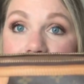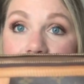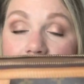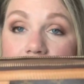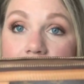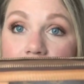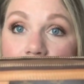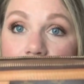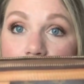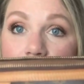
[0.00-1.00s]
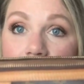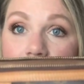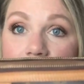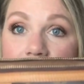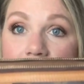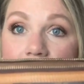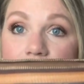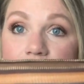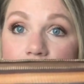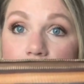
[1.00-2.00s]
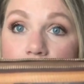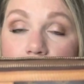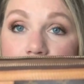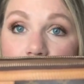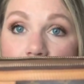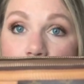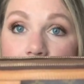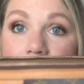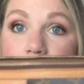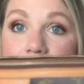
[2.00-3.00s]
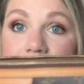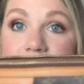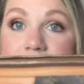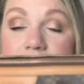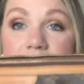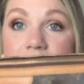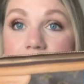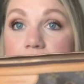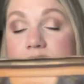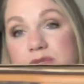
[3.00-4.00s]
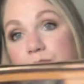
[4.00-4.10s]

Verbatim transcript: Like, you know, now that I have the new pull strap, it makes like, it looks,